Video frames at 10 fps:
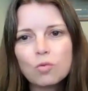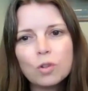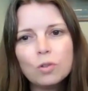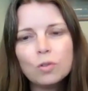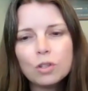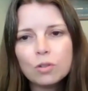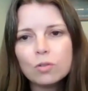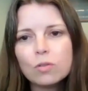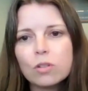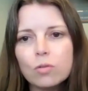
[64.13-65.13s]
drew
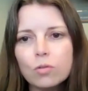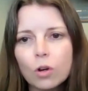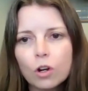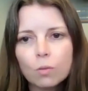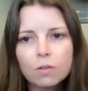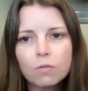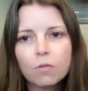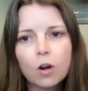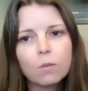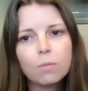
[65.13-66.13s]
you to urban
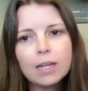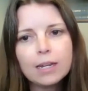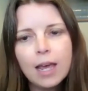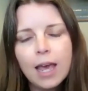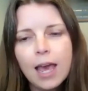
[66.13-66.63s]
farming?